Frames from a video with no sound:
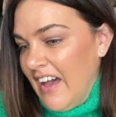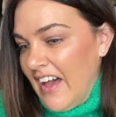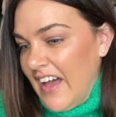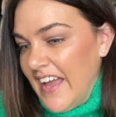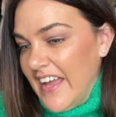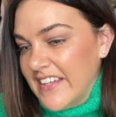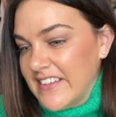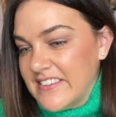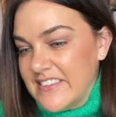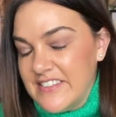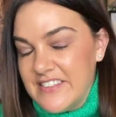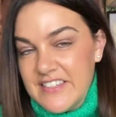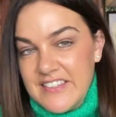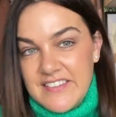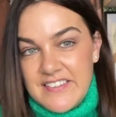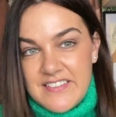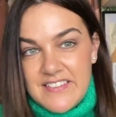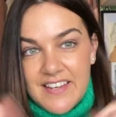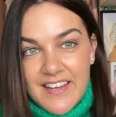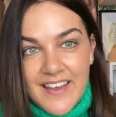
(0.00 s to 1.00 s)
it's
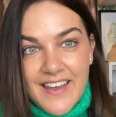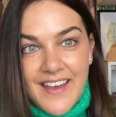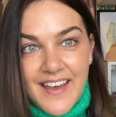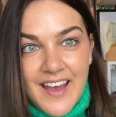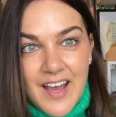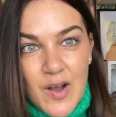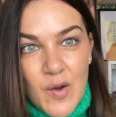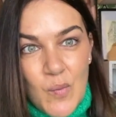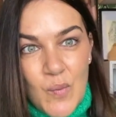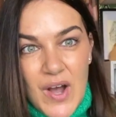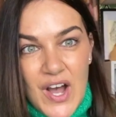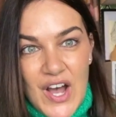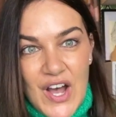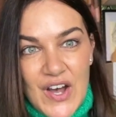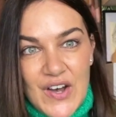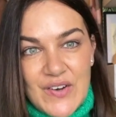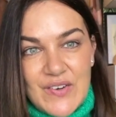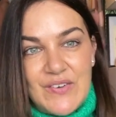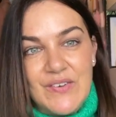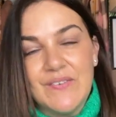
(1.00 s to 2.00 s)
just,
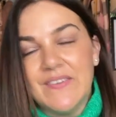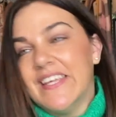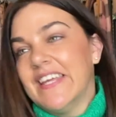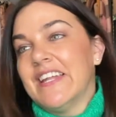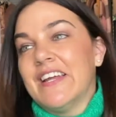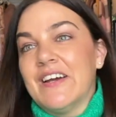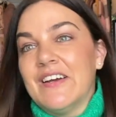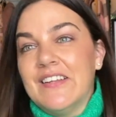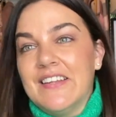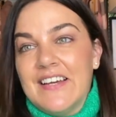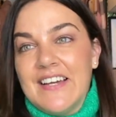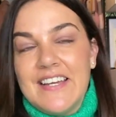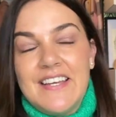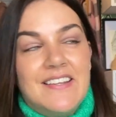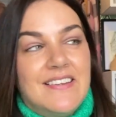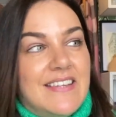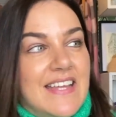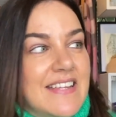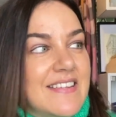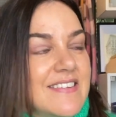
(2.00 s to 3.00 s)
whoa, you know,
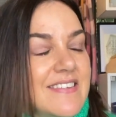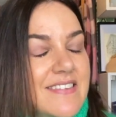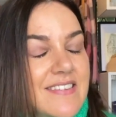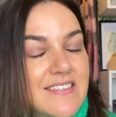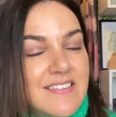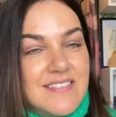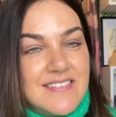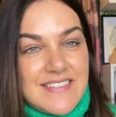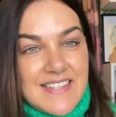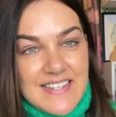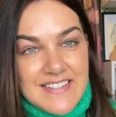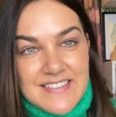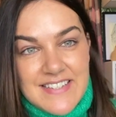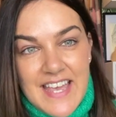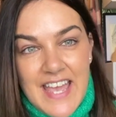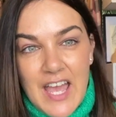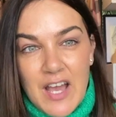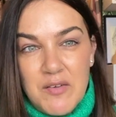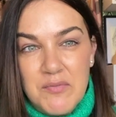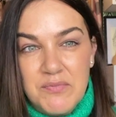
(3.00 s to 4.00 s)
like that's such a
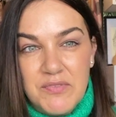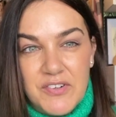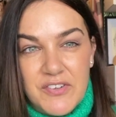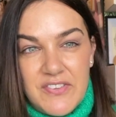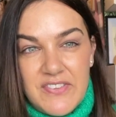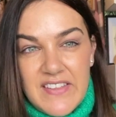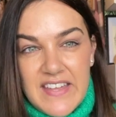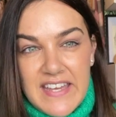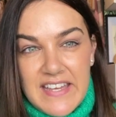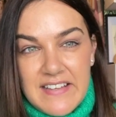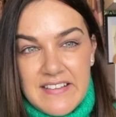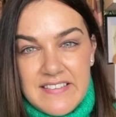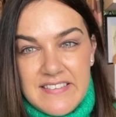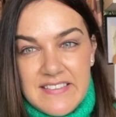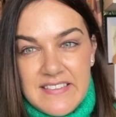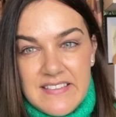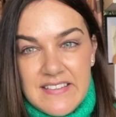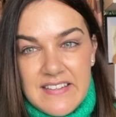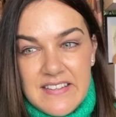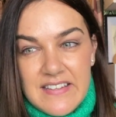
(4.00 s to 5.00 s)
helpful thing
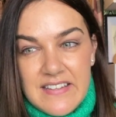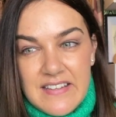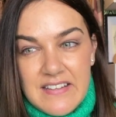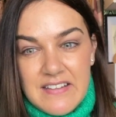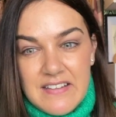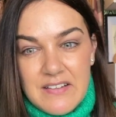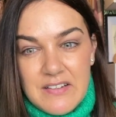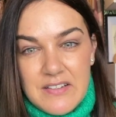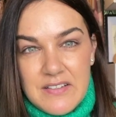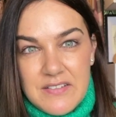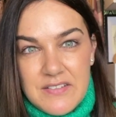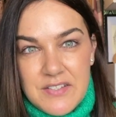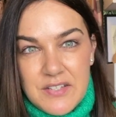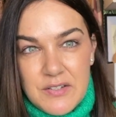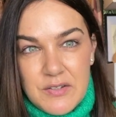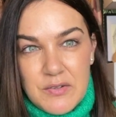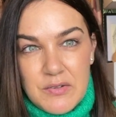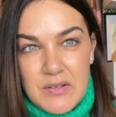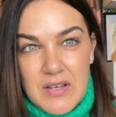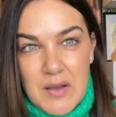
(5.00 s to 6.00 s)

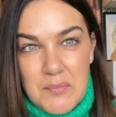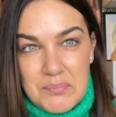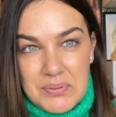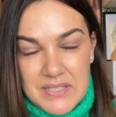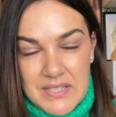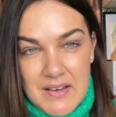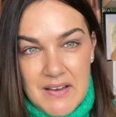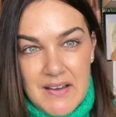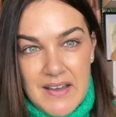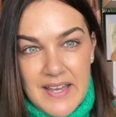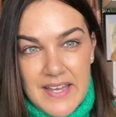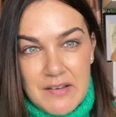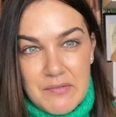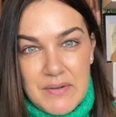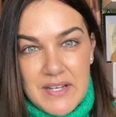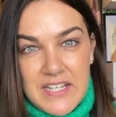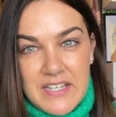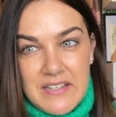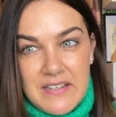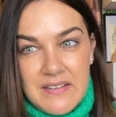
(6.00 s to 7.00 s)
to apply
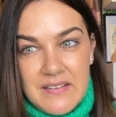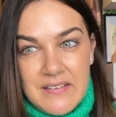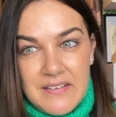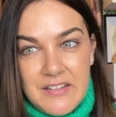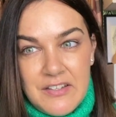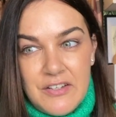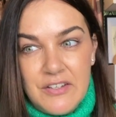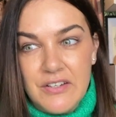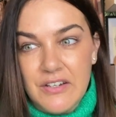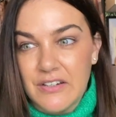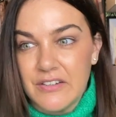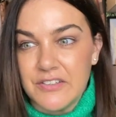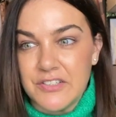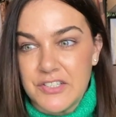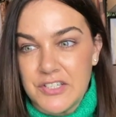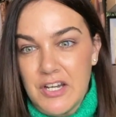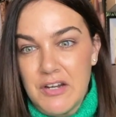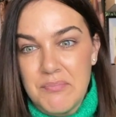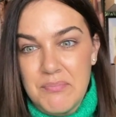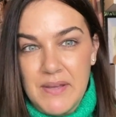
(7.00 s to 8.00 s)
when you go
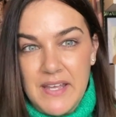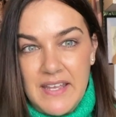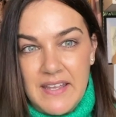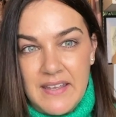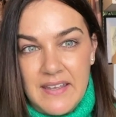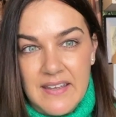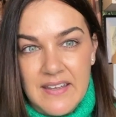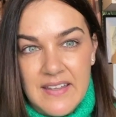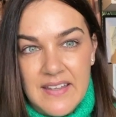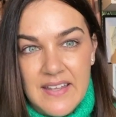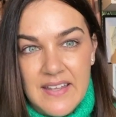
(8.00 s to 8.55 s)
shopping.